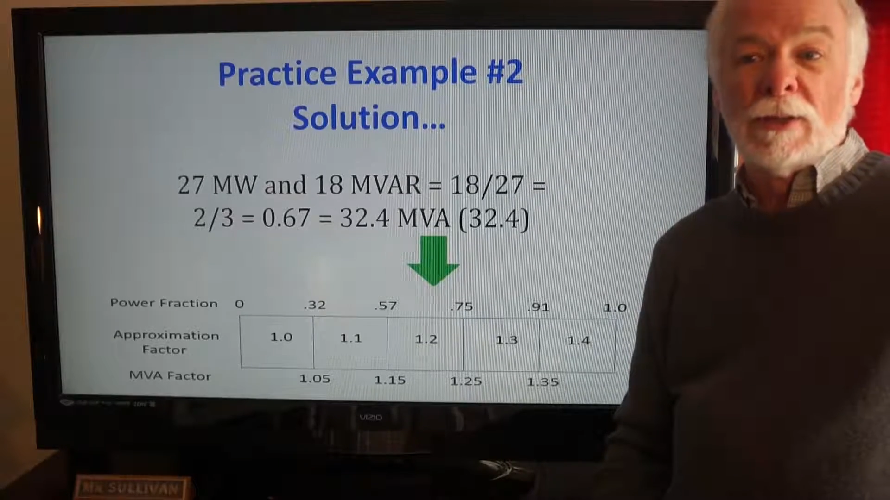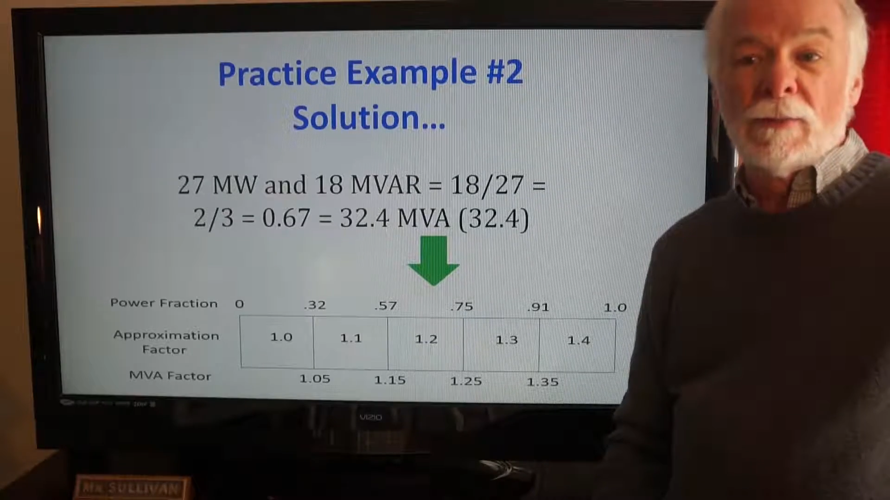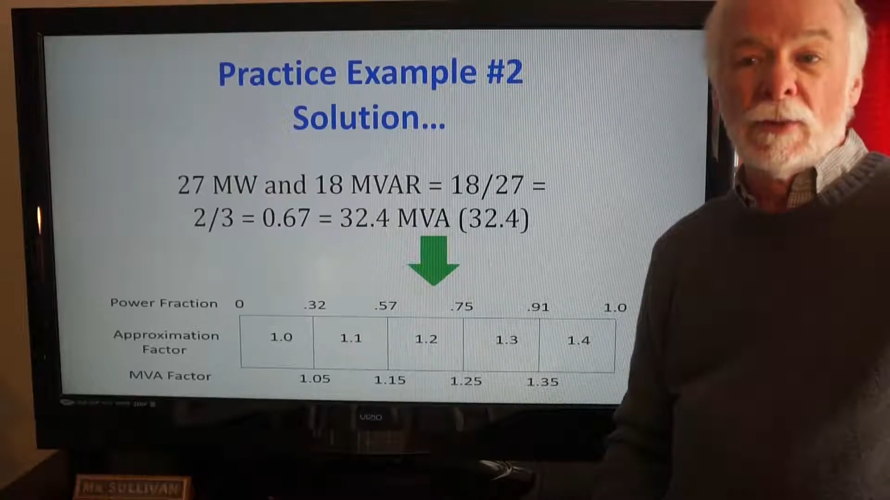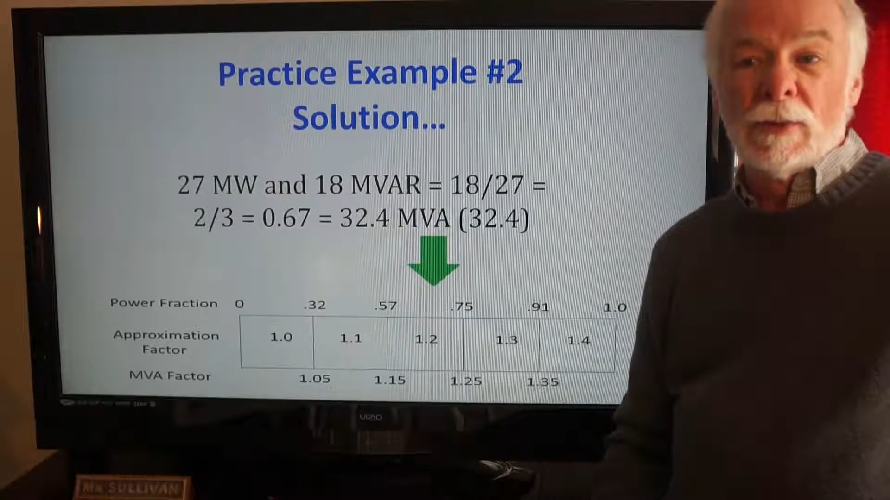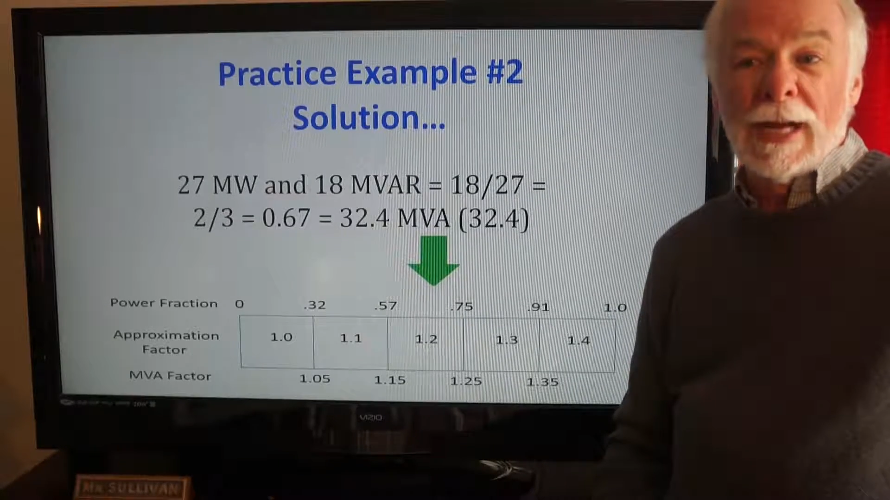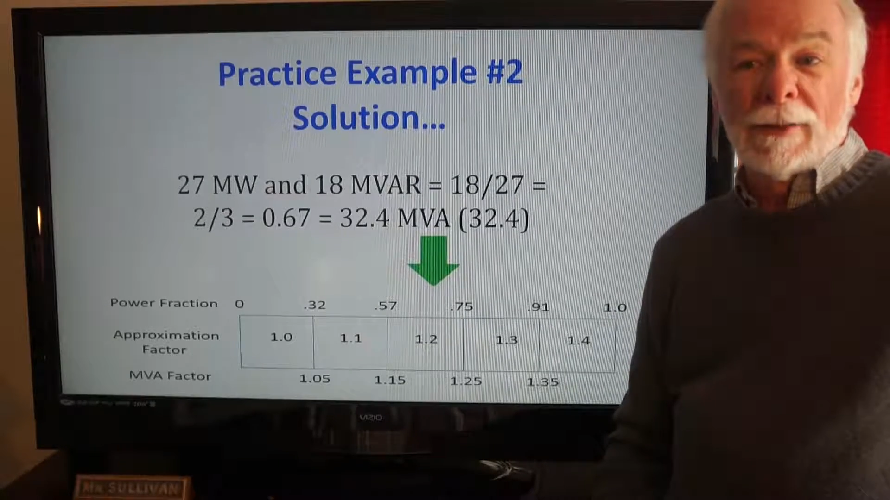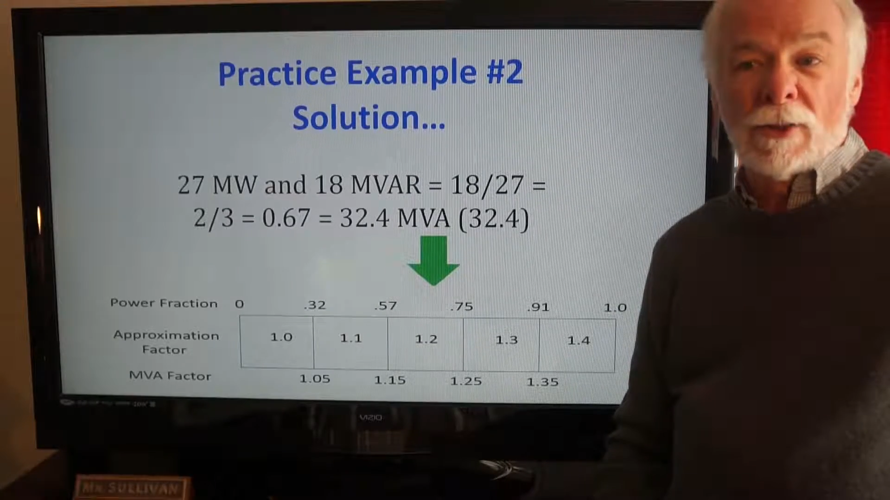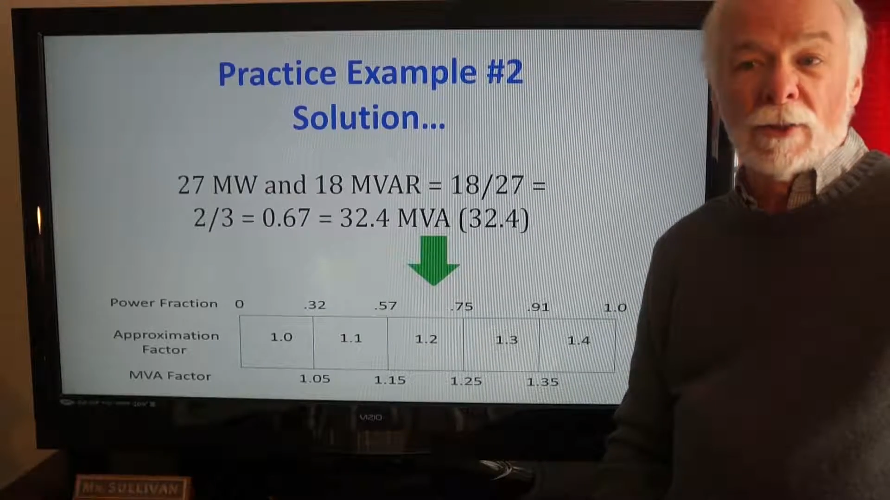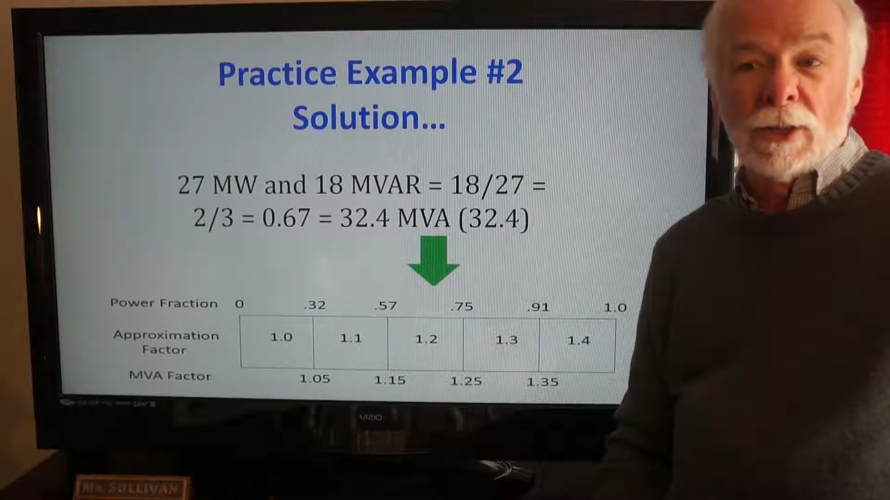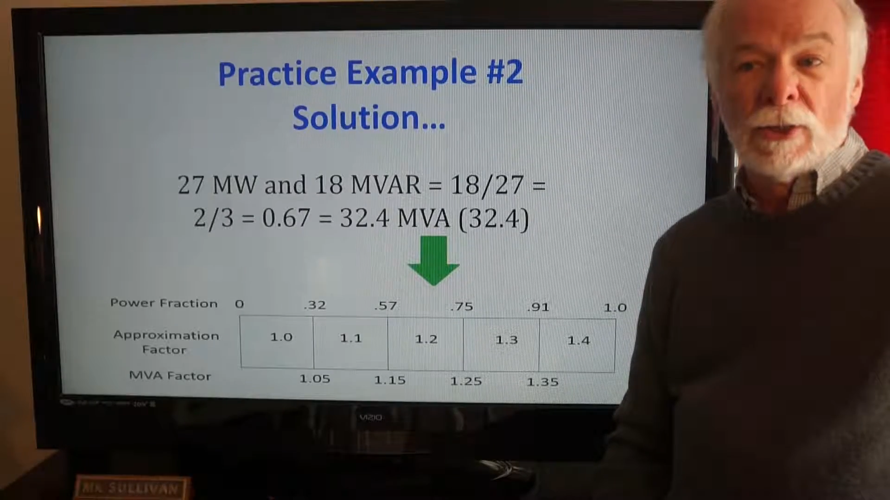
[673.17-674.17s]
If you got
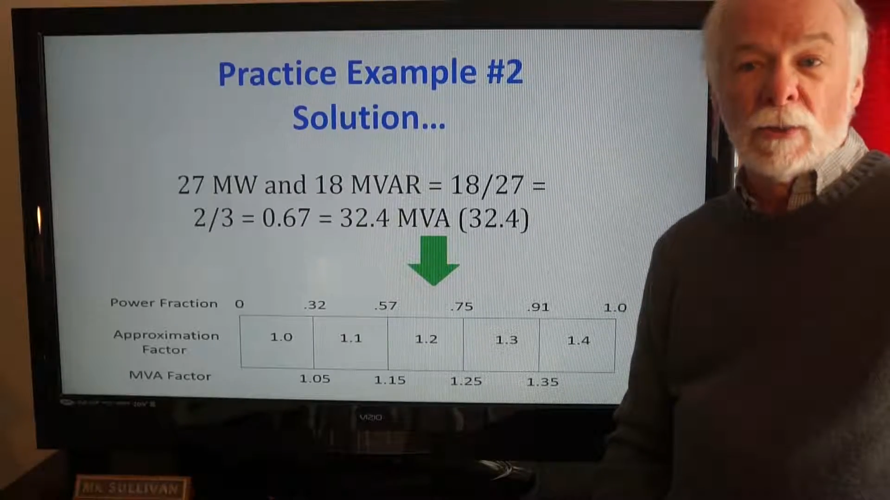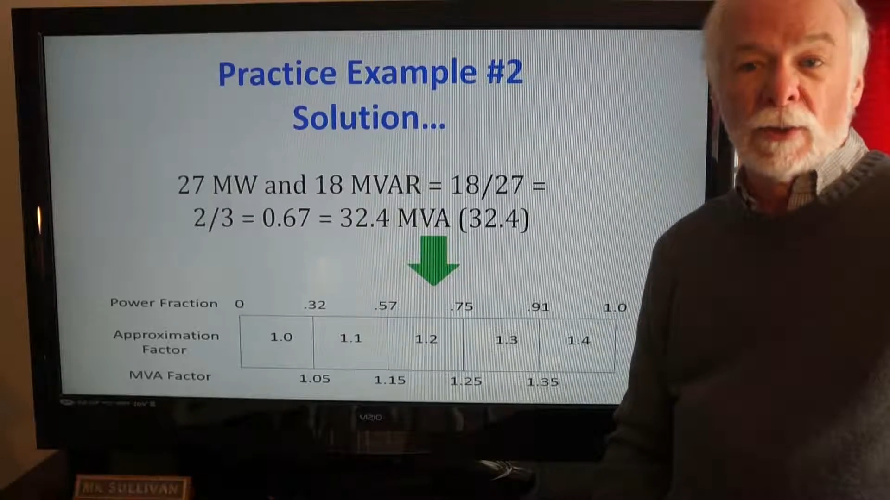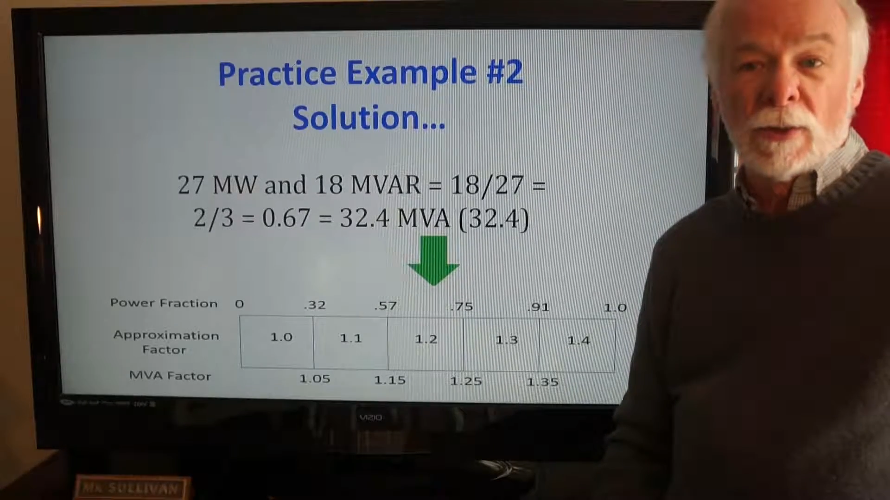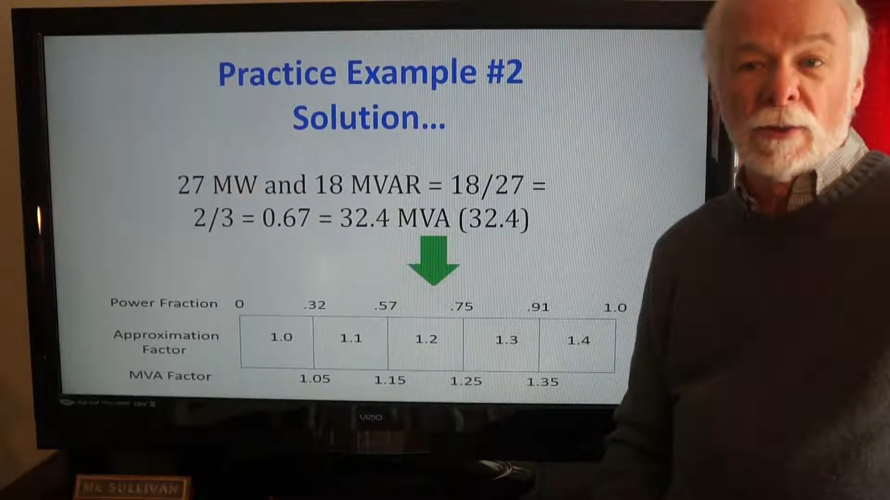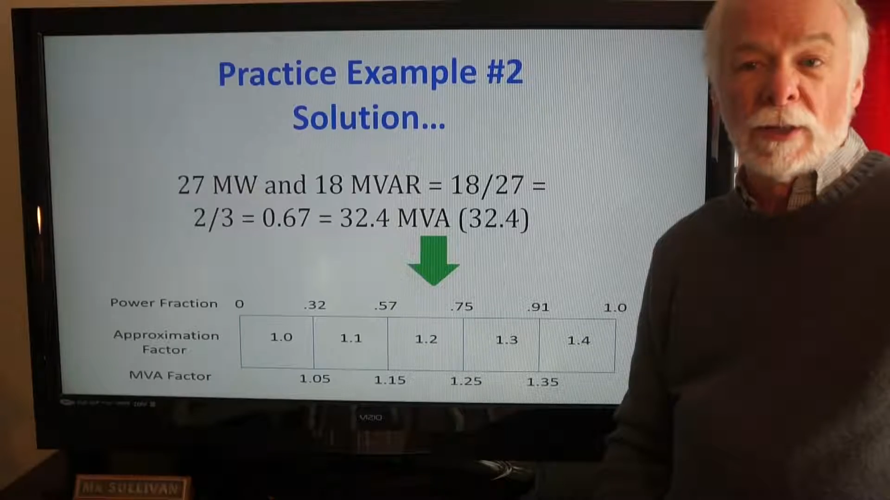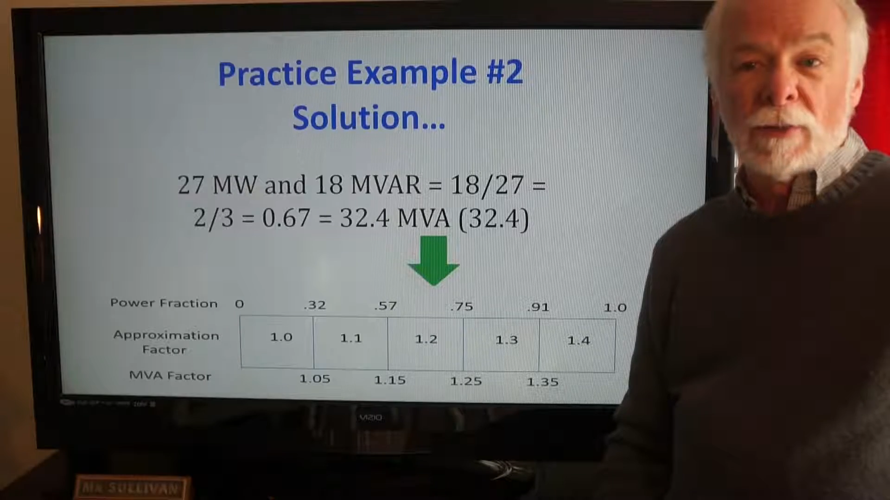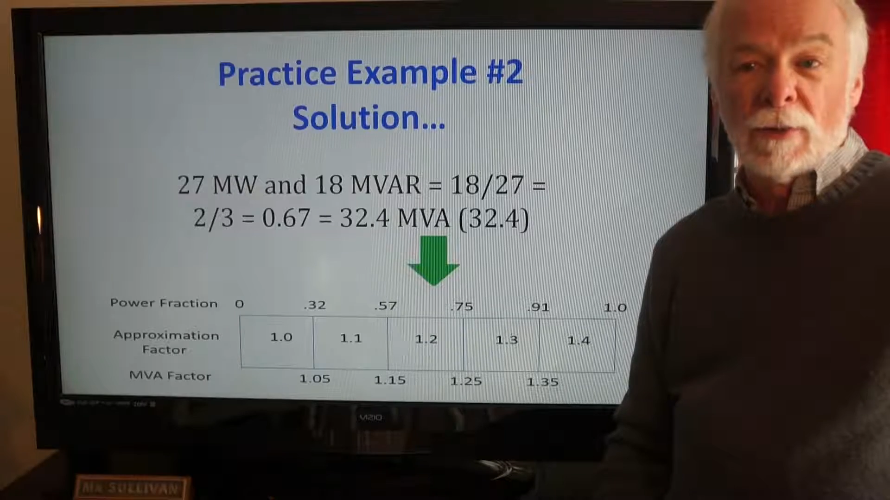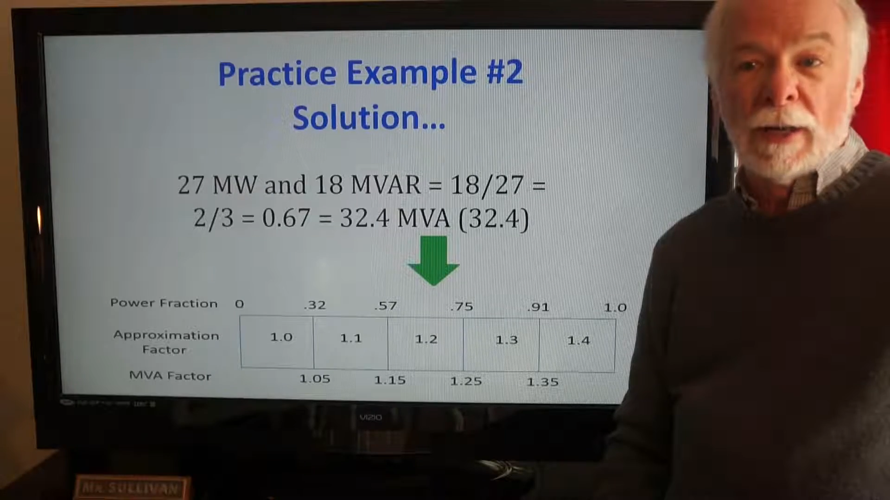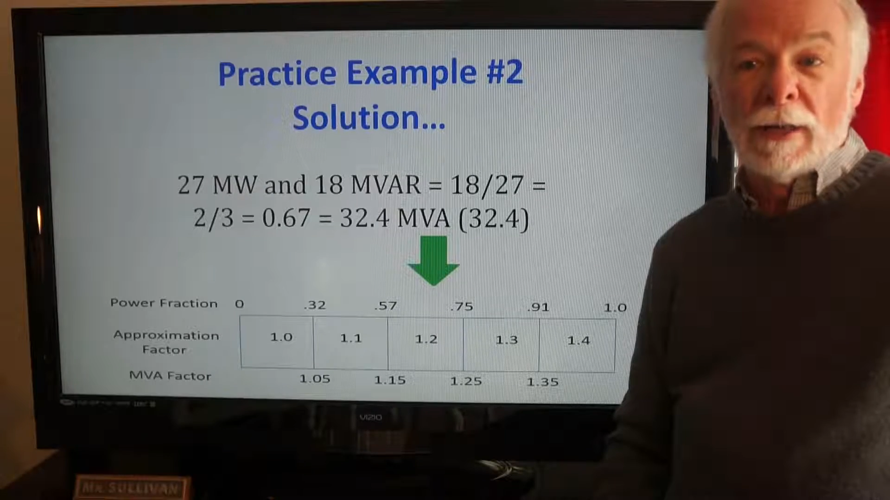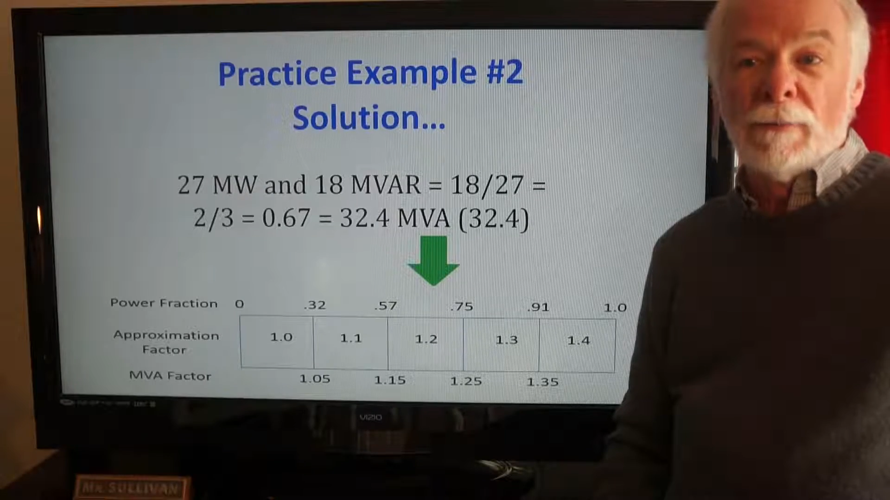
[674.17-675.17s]
32 or
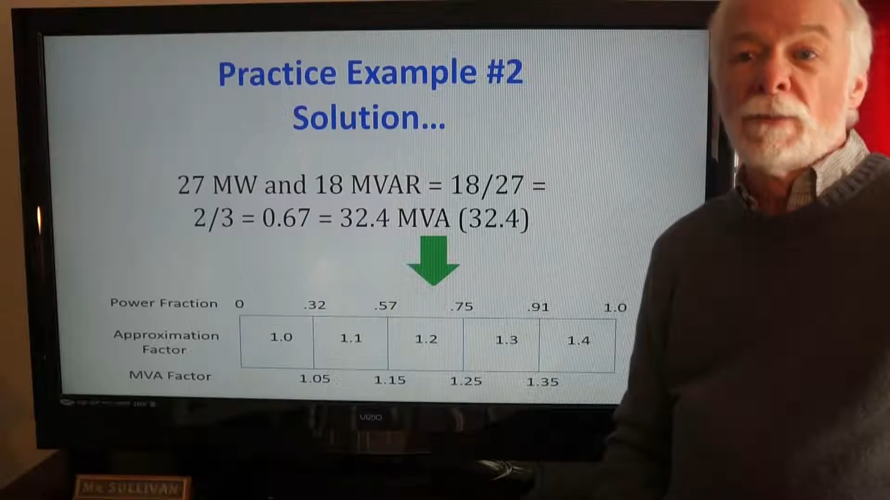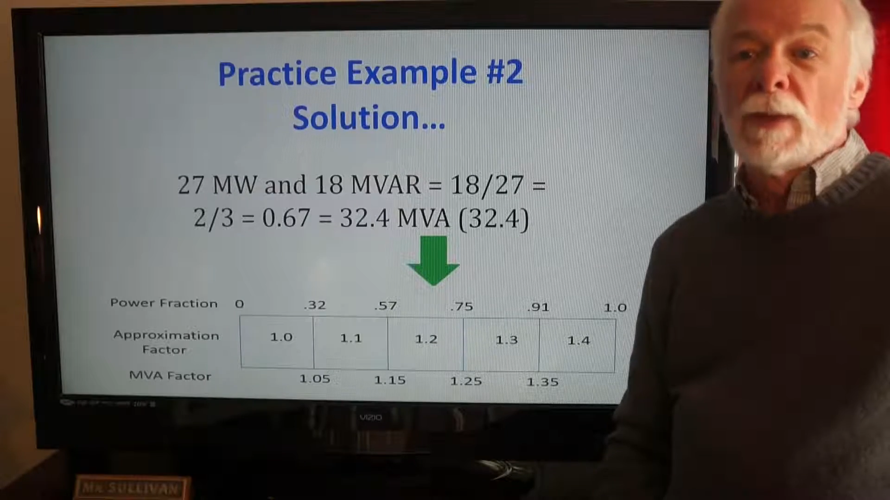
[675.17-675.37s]
33,